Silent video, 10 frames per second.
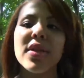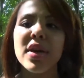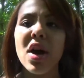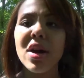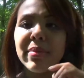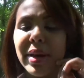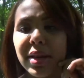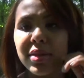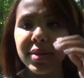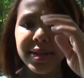that are
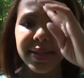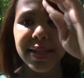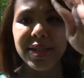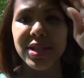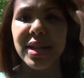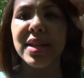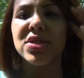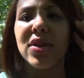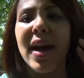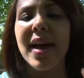making those
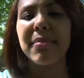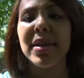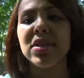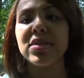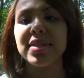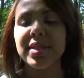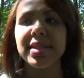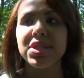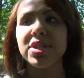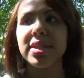decisions or have made those
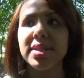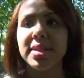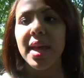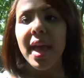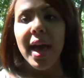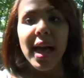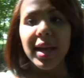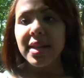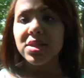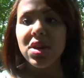decisions.
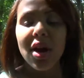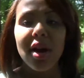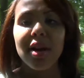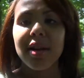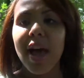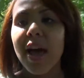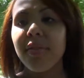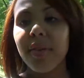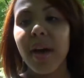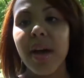It is hard.
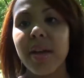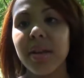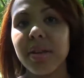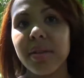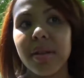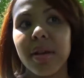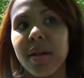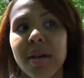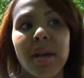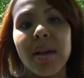I've cut
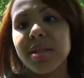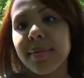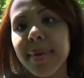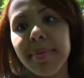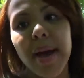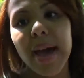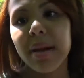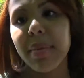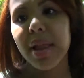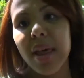some people out
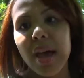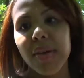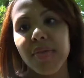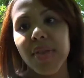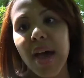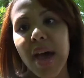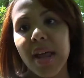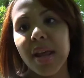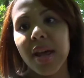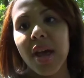of my life
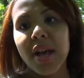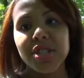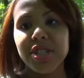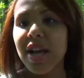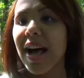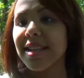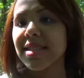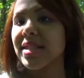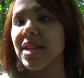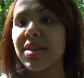that just
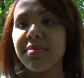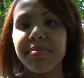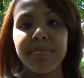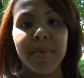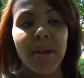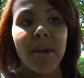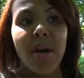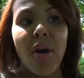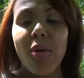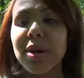constantly
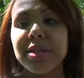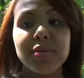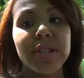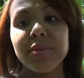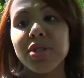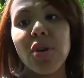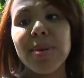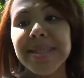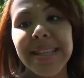they were just always